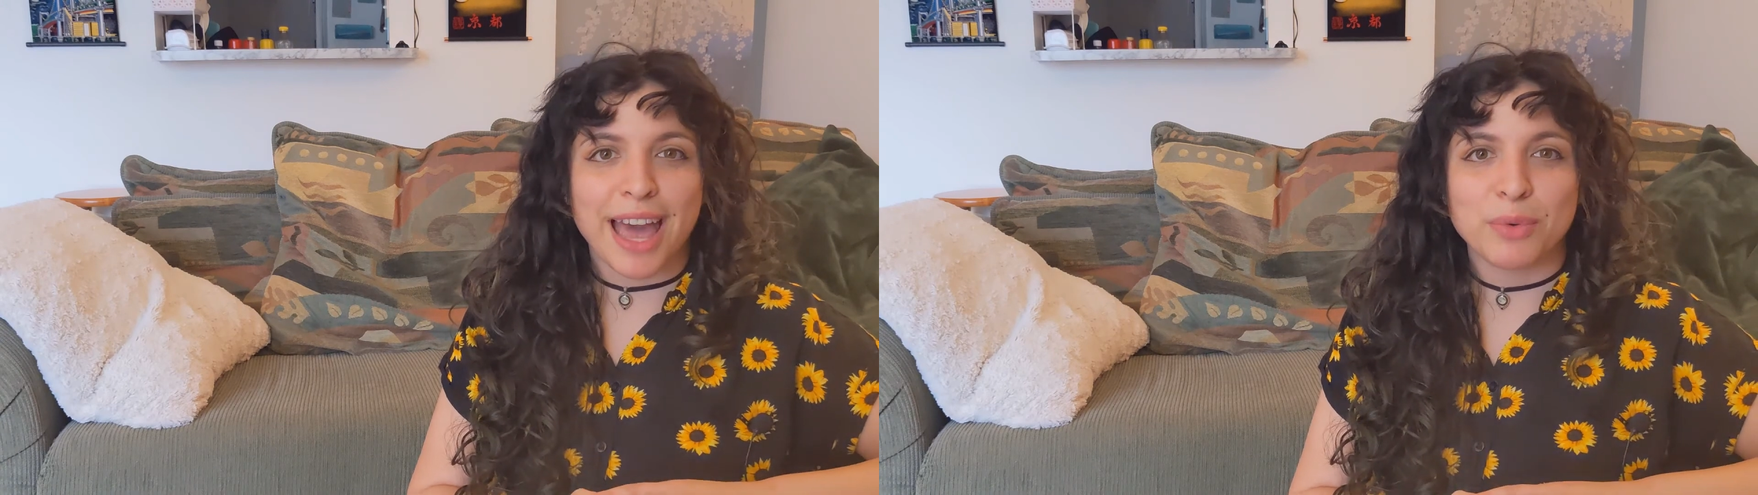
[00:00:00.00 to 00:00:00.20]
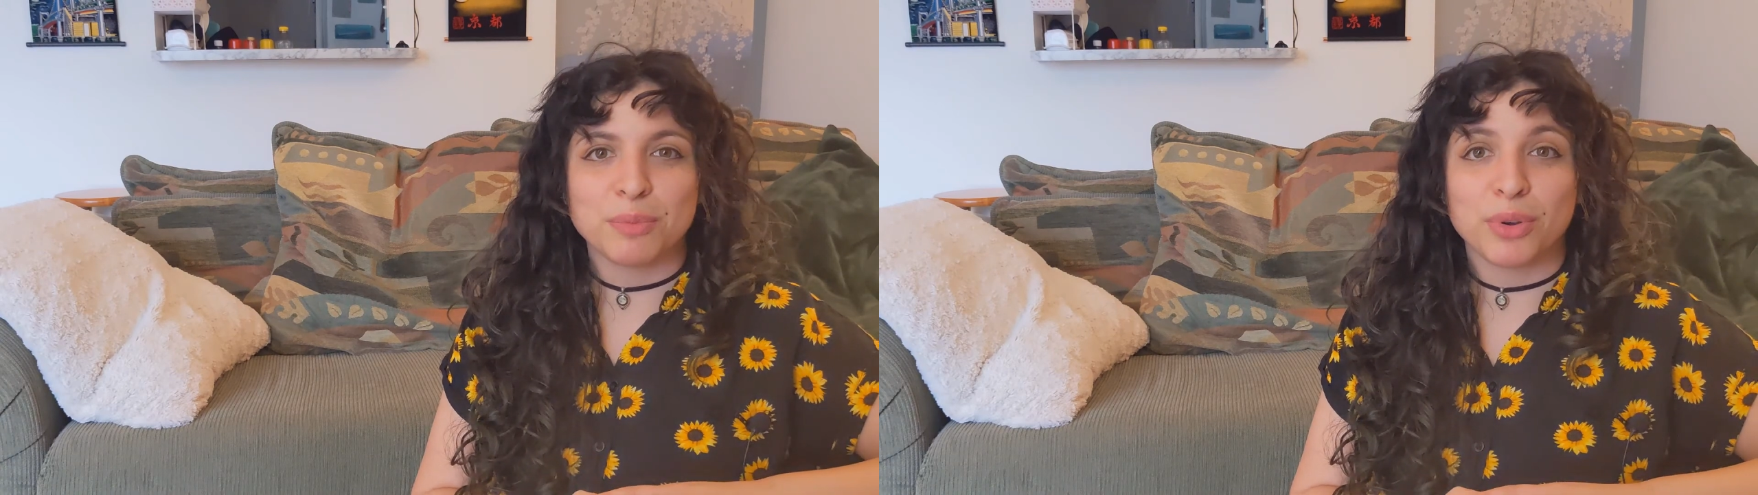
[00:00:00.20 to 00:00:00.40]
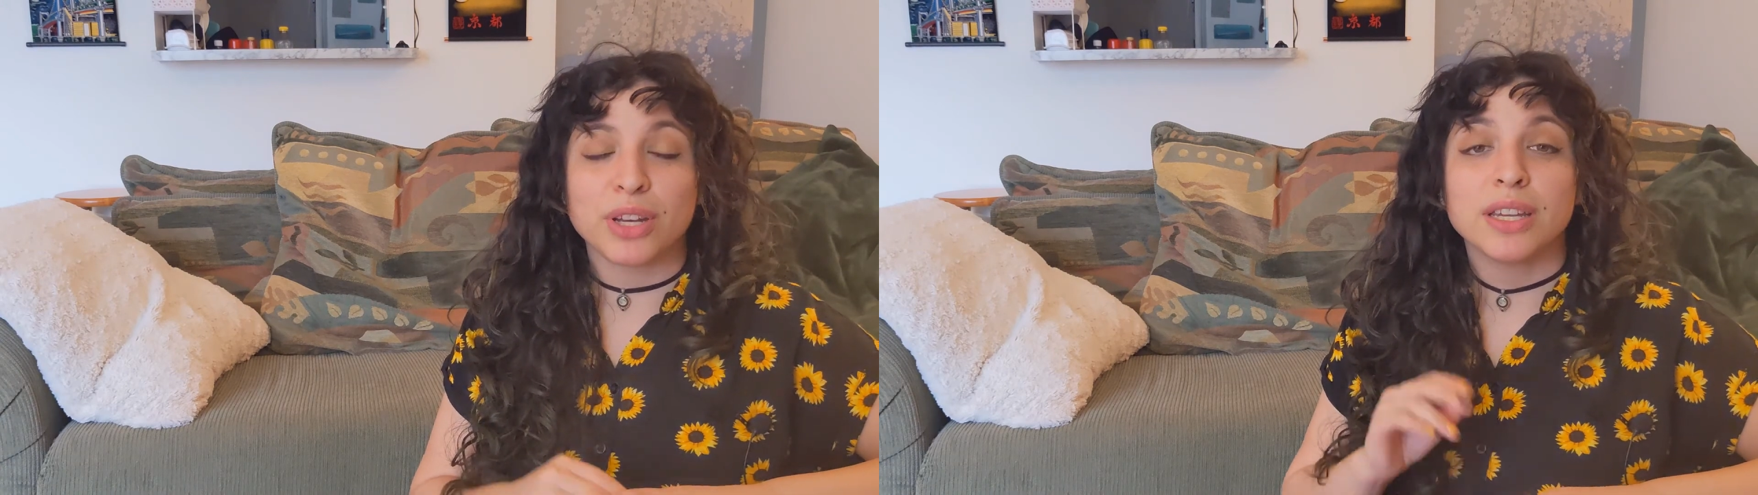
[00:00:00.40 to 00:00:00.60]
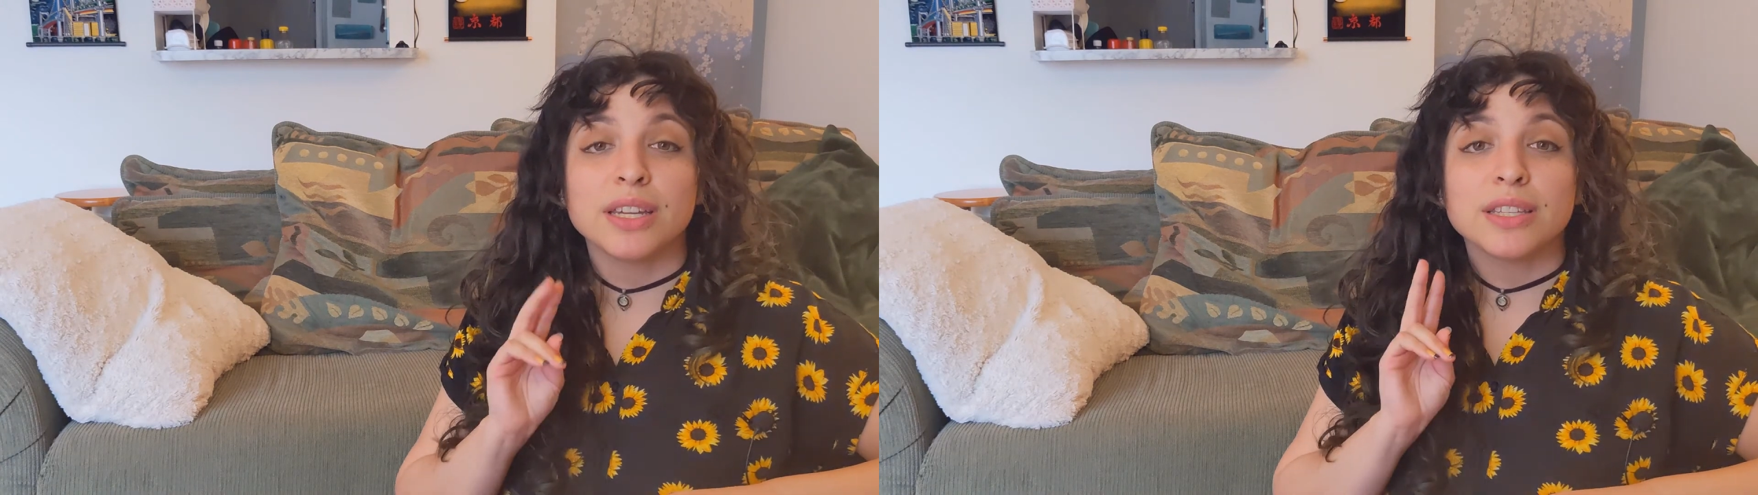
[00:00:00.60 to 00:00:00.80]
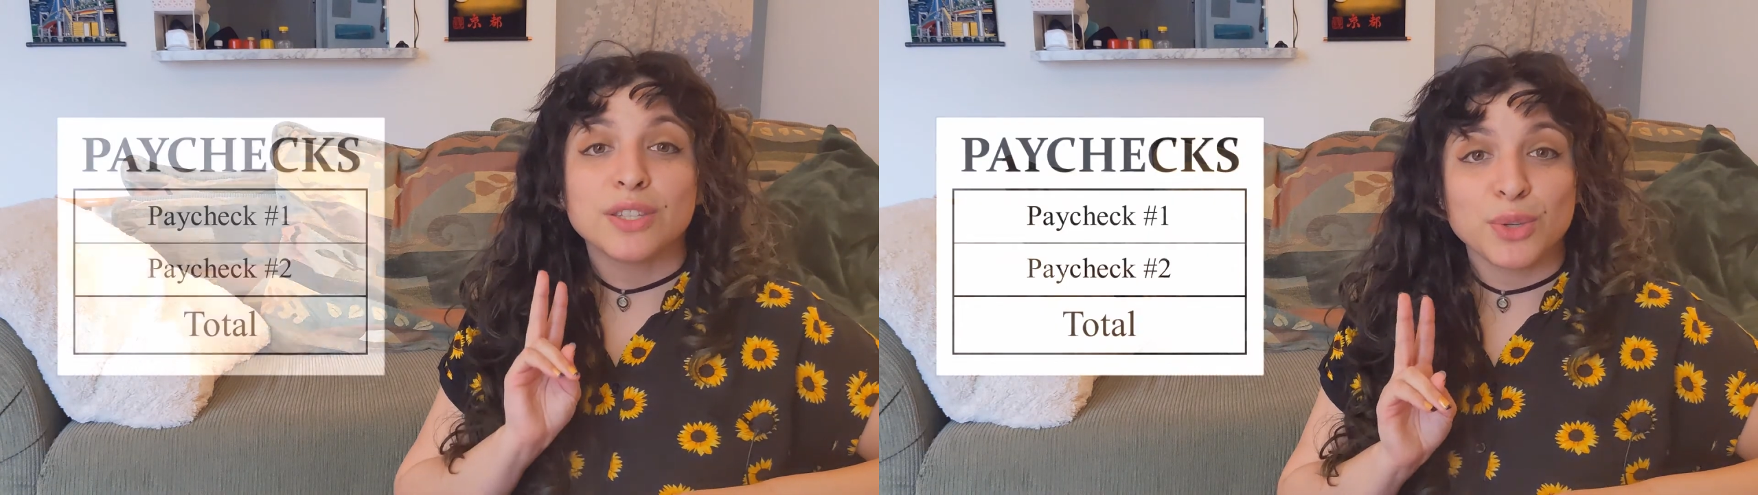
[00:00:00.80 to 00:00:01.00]
I would put
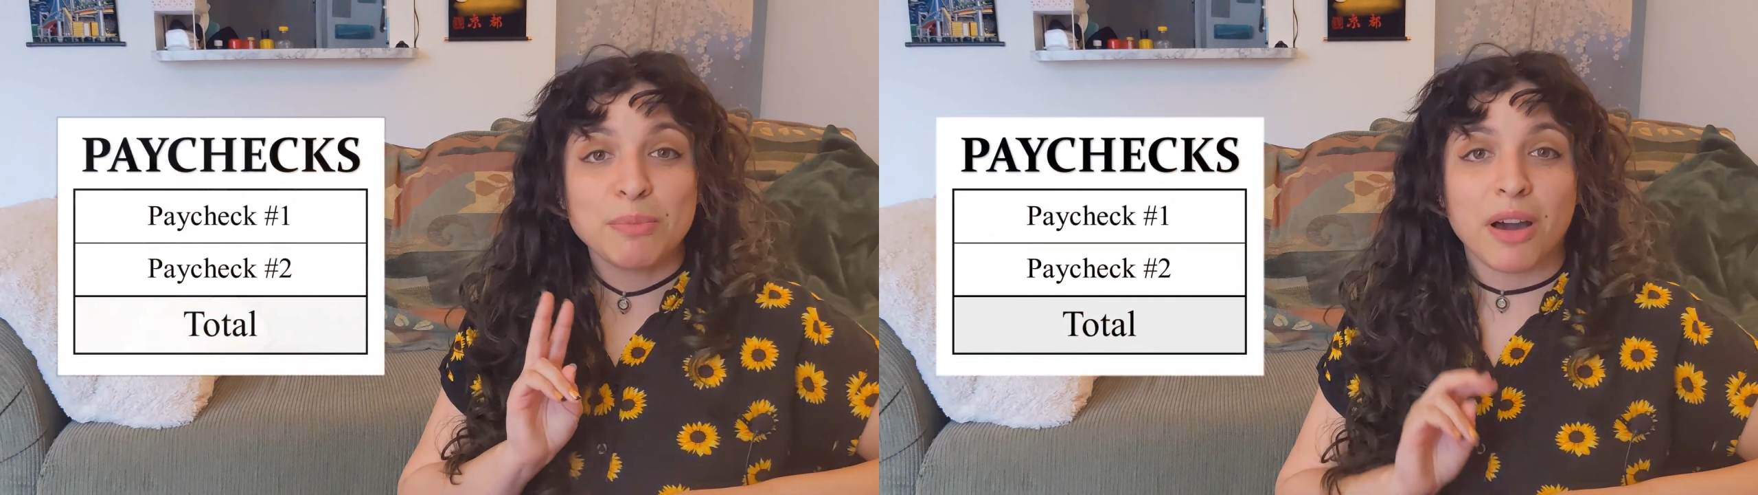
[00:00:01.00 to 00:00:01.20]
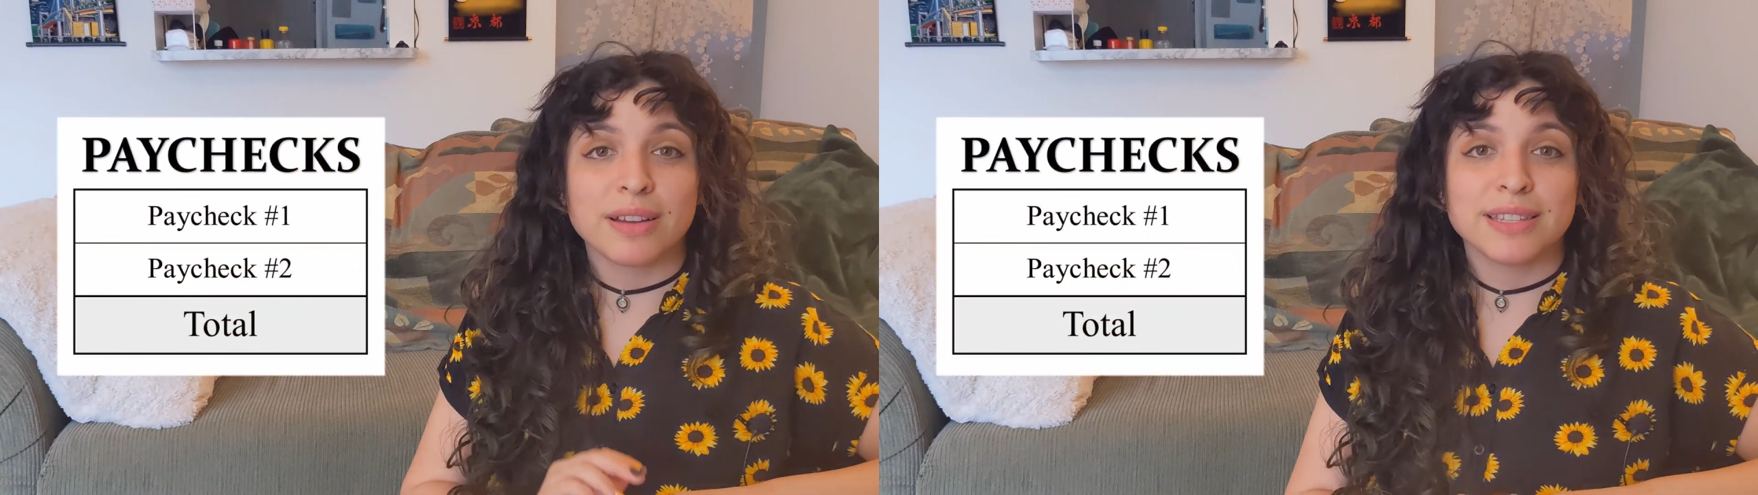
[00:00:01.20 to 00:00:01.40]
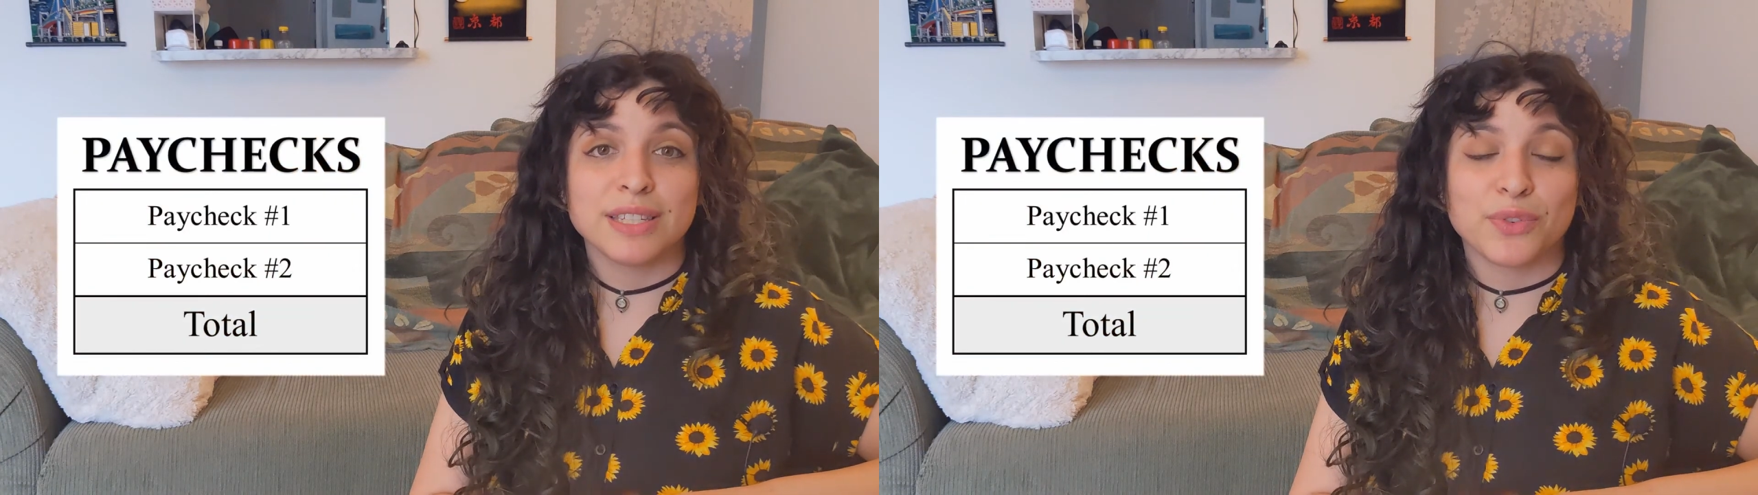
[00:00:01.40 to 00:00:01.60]
2 boxes